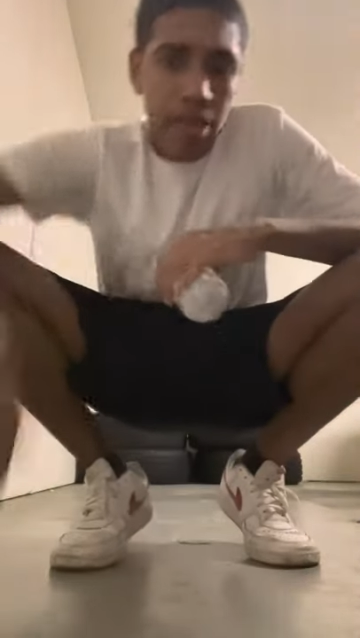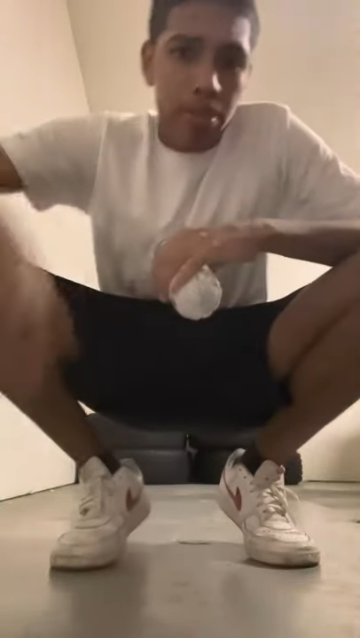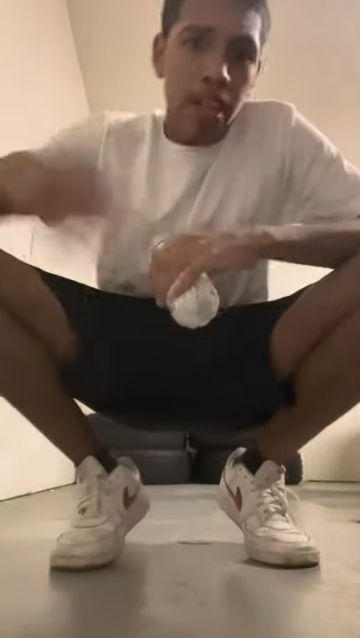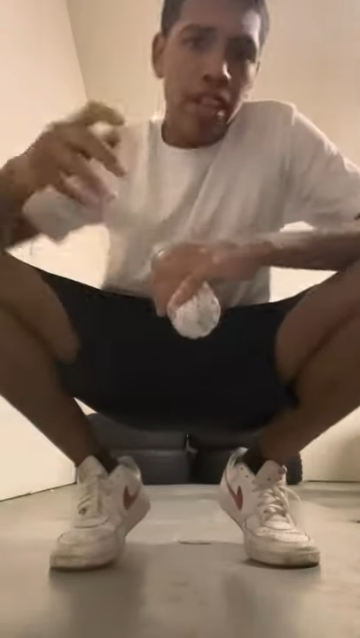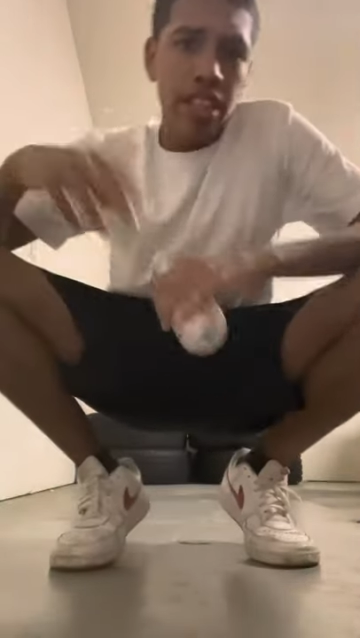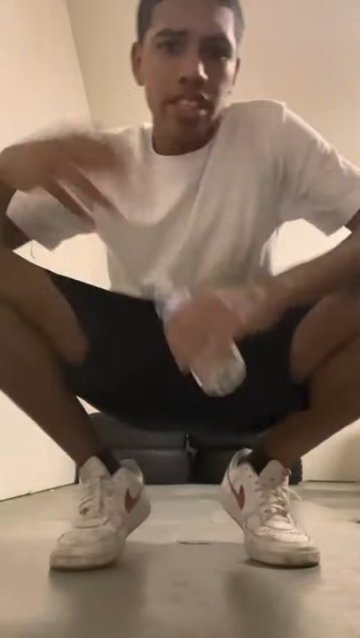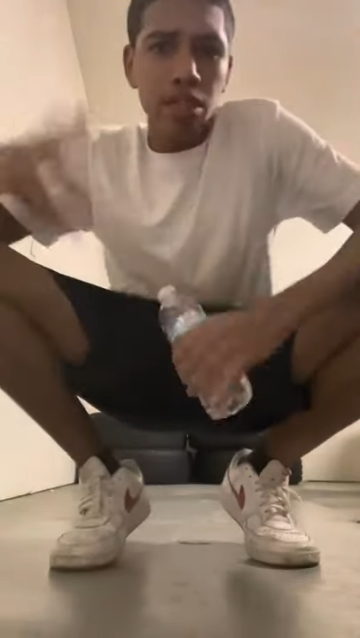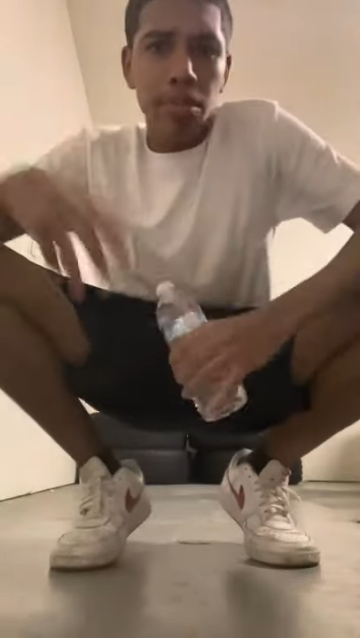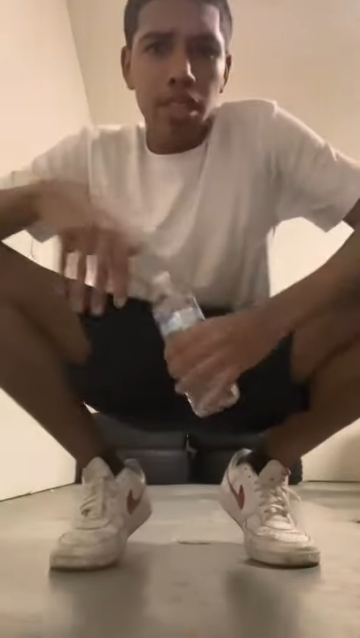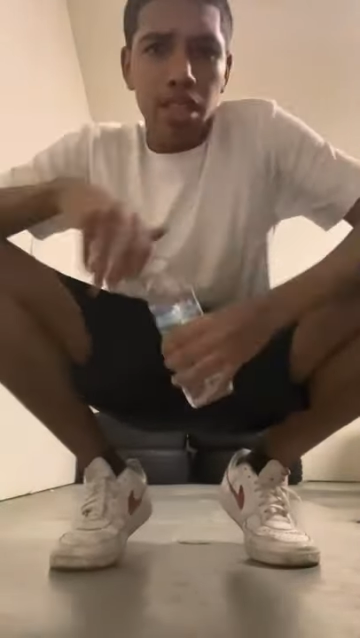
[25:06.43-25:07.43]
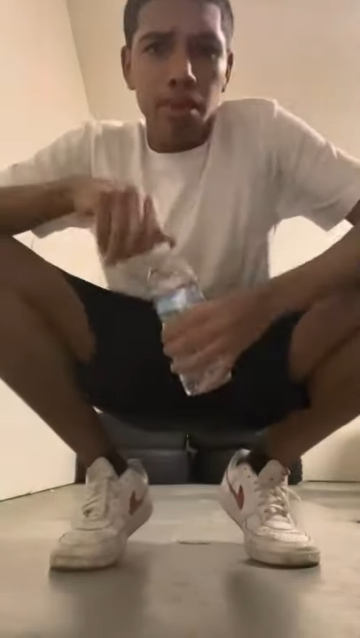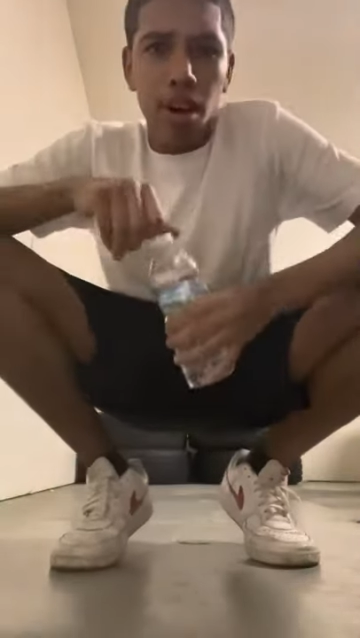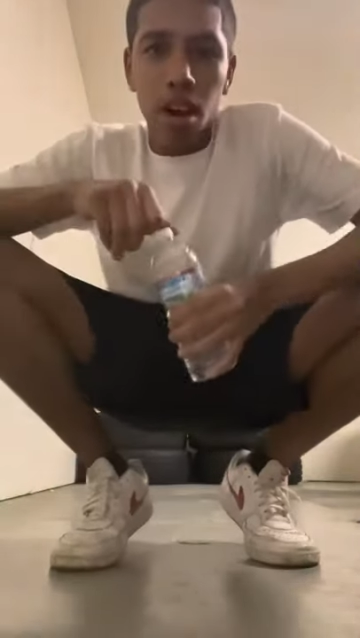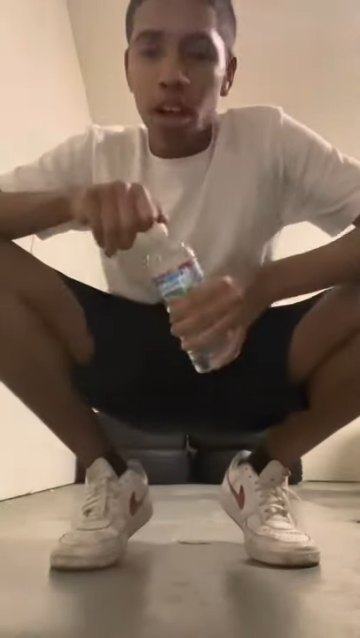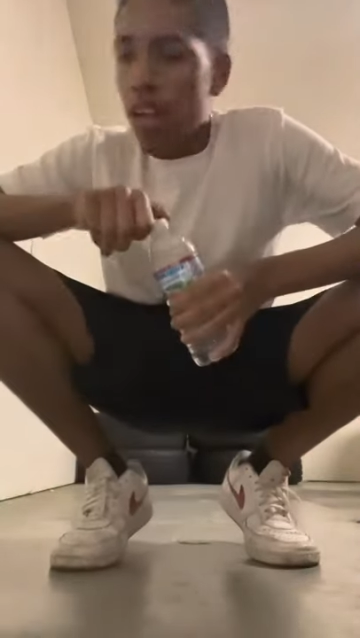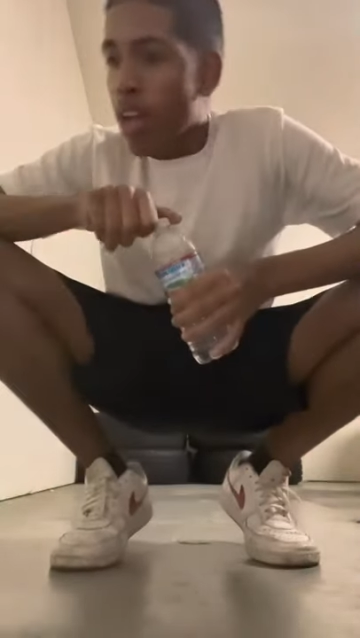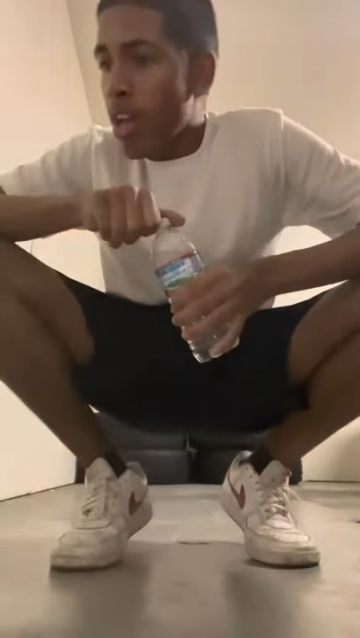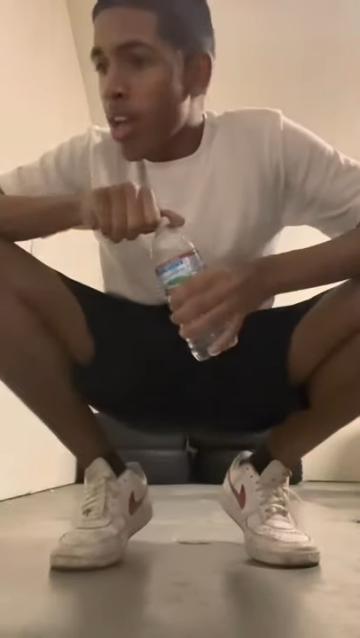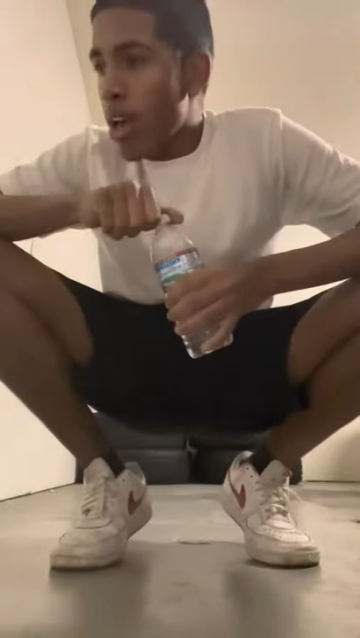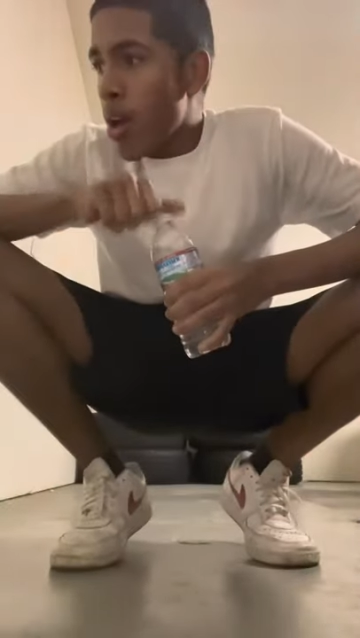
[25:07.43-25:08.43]
and then dribbling the ball.
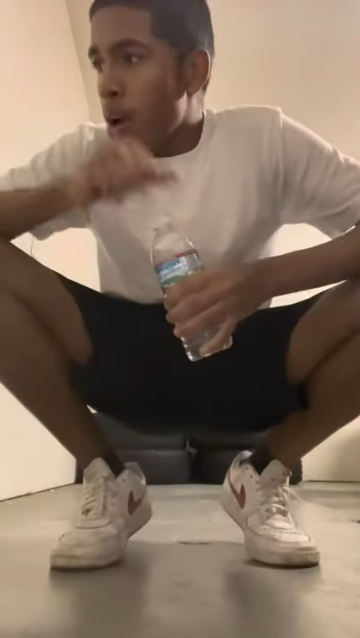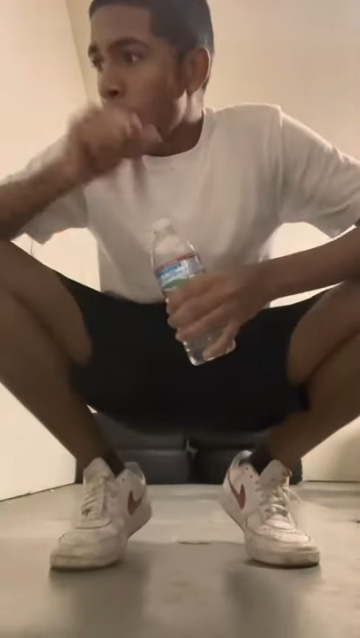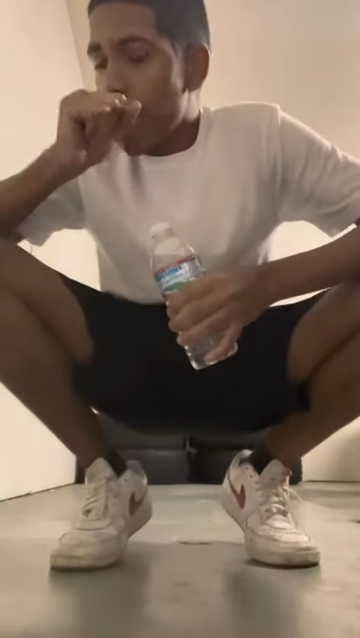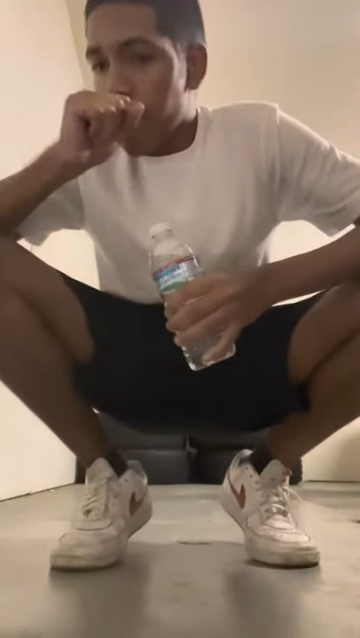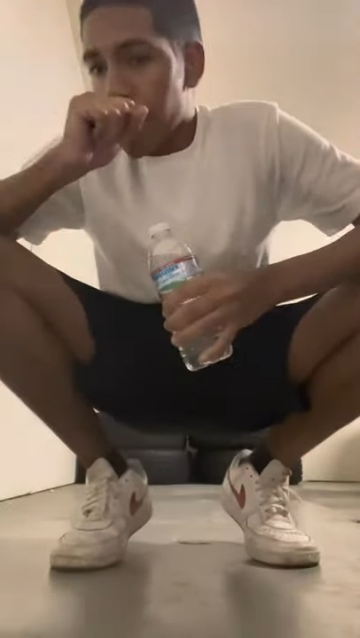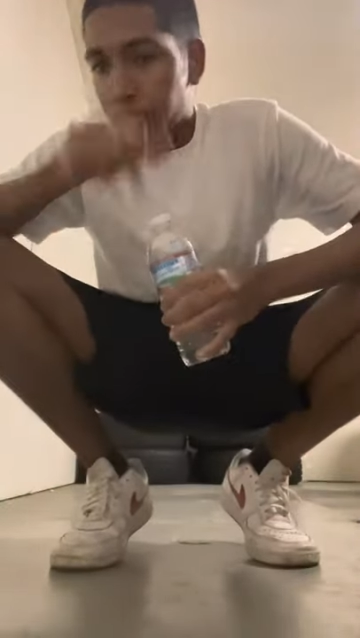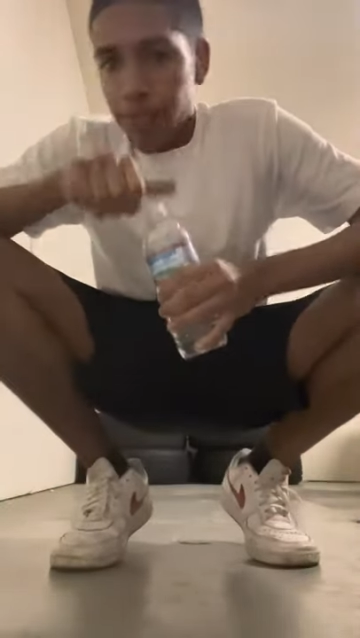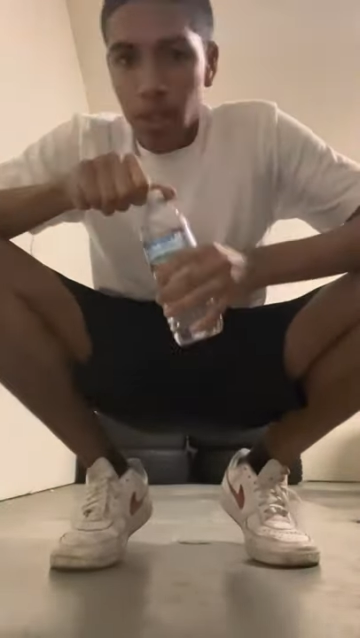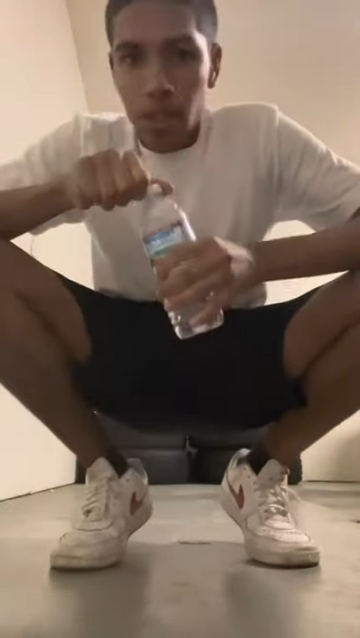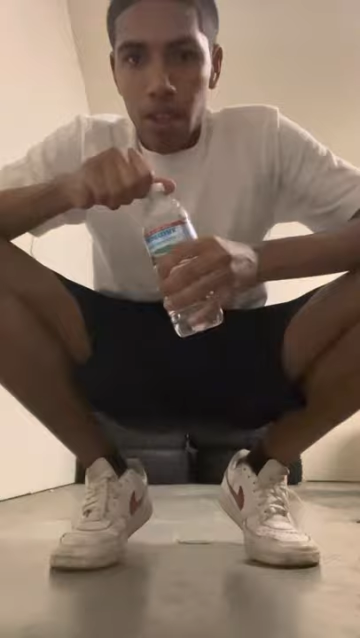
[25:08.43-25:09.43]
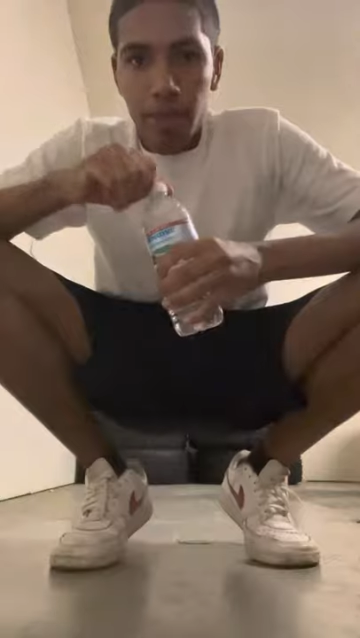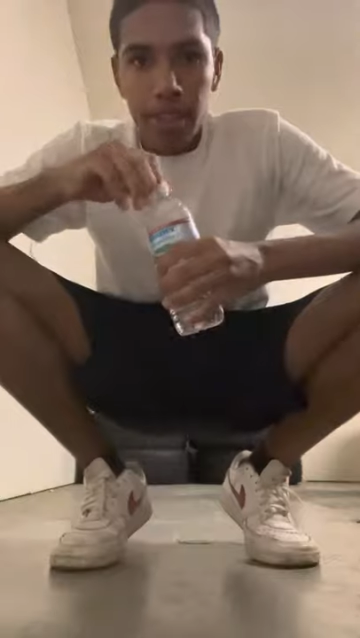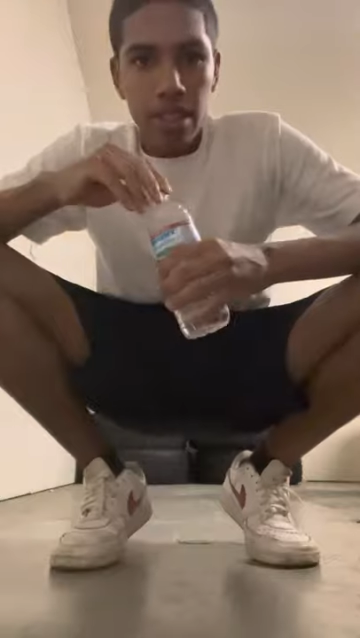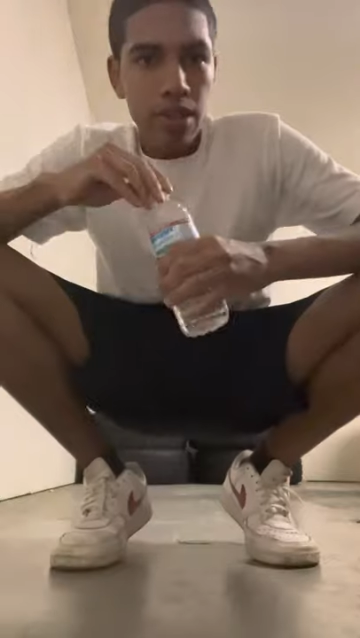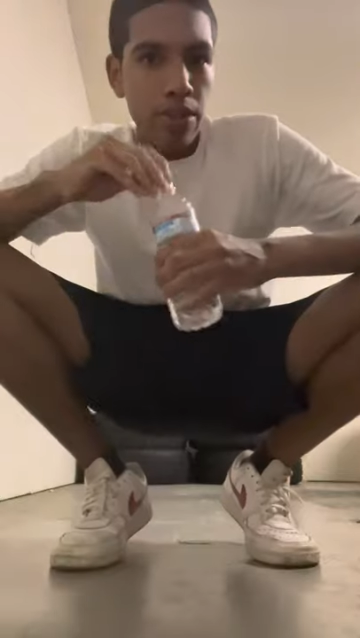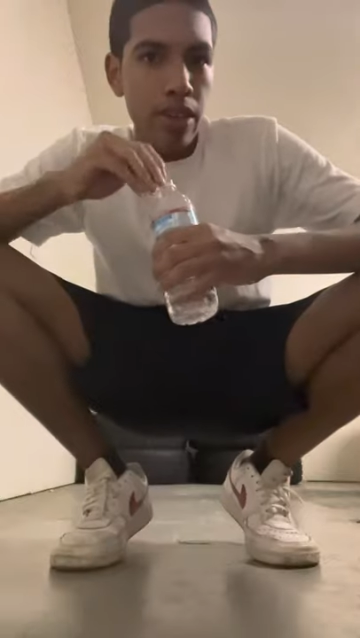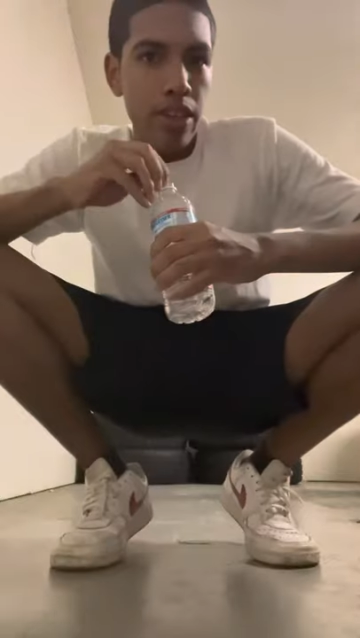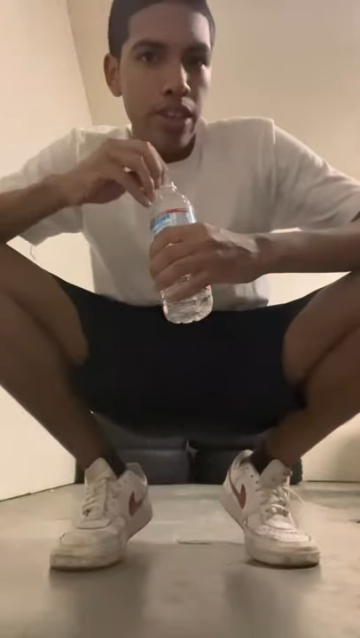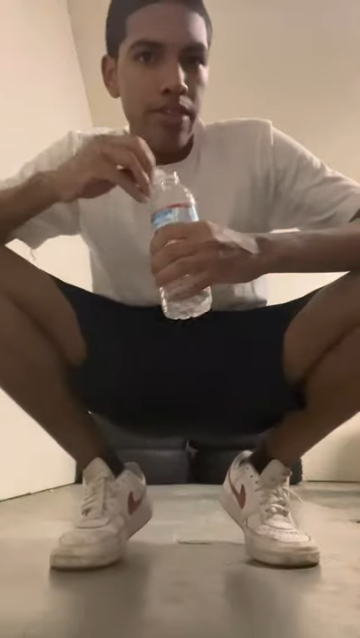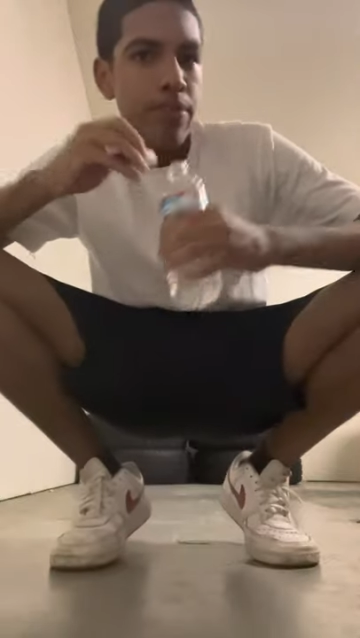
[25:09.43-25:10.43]
Mm, well, let me get some water, dude.